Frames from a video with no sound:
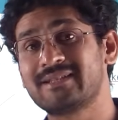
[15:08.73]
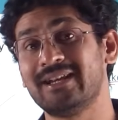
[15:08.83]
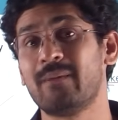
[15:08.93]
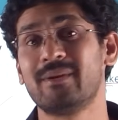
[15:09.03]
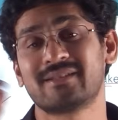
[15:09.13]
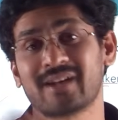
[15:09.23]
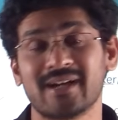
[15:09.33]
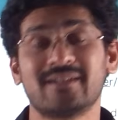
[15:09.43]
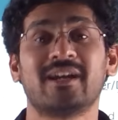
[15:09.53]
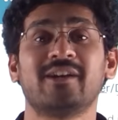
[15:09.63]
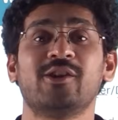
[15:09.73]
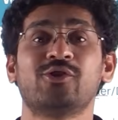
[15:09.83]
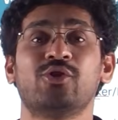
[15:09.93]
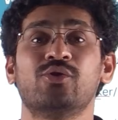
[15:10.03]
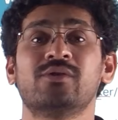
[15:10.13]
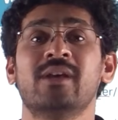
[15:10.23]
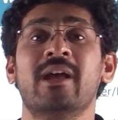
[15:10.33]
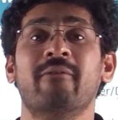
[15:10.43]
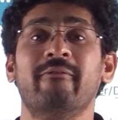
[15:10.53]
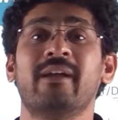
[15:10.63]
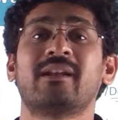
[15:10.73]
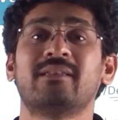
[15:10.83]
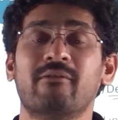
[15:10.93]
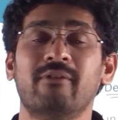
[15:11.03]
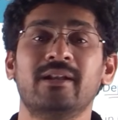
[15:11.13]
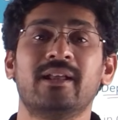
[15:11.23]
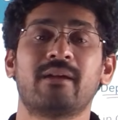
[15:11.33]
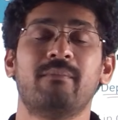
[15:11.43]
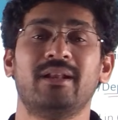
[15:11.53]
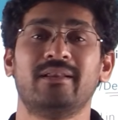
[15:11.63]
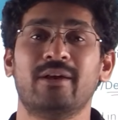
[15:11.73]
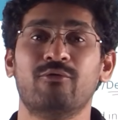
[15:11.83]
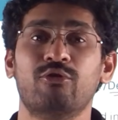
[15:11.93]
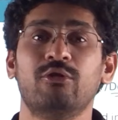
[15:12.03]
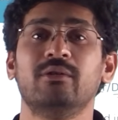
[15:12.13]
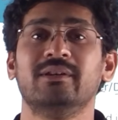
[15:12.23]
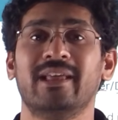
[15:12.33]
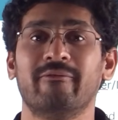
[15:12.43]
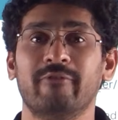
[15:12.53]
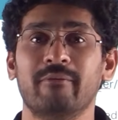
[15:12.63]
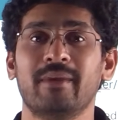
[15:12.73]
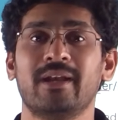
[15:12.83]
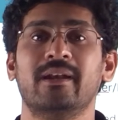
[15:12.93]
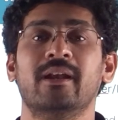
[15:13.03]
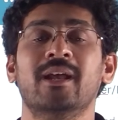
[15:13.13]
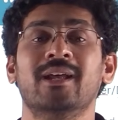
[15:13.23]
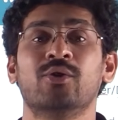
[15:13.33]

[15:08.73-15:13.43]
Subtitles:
syllabus rights and issues where the vulnerable, the old, the women,